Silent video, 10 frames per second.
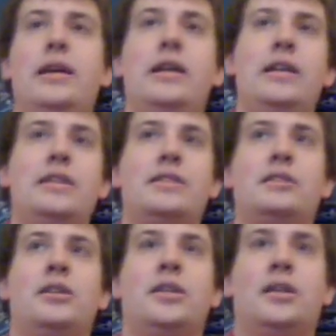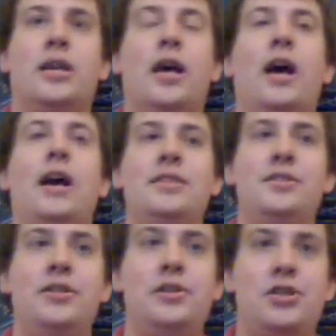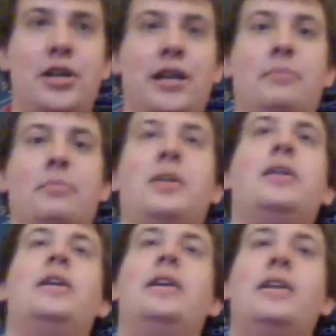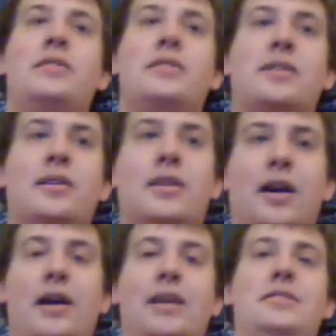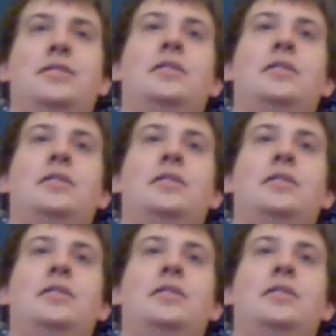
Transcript: It is constant shame. It is constant